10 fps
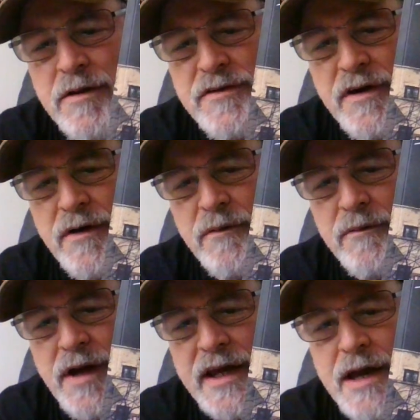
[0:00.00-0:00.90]

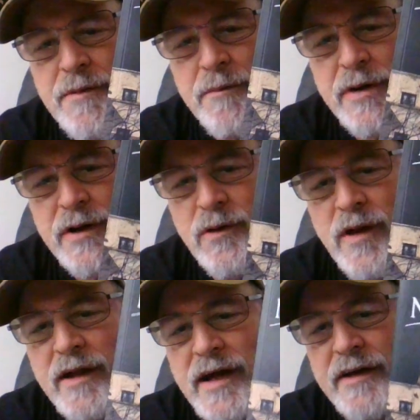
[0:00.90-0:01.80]
So that came out pretty
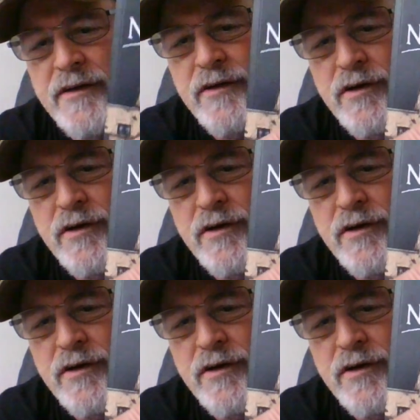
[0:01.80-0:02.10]
cool. I like the